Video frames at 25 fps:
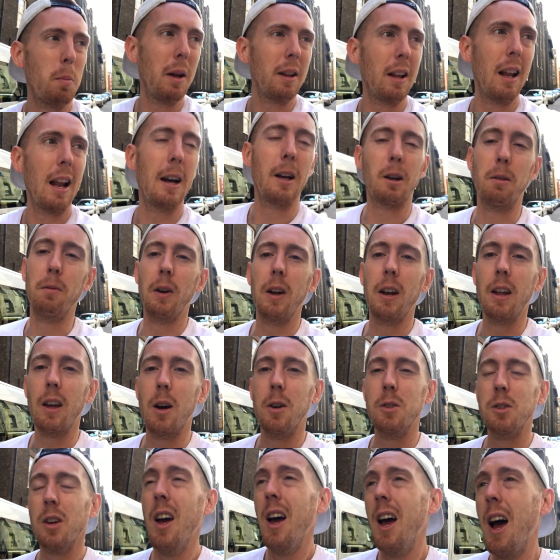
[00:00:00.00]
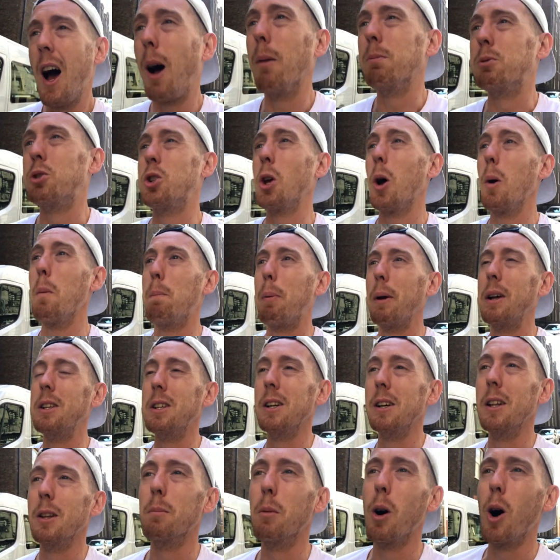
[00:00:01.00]
about the lack of videos. I'm so
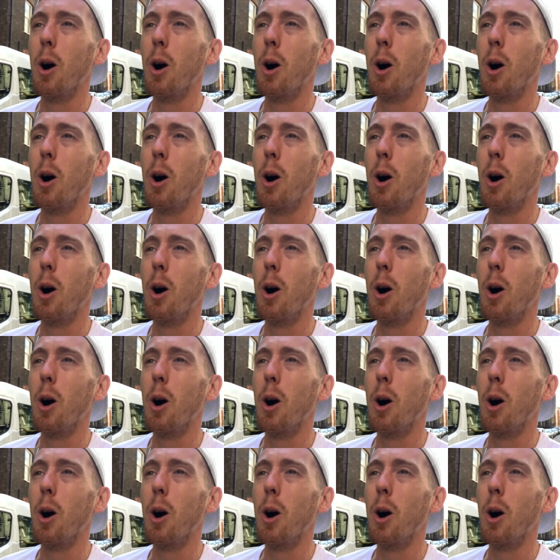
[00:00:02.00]
busy at the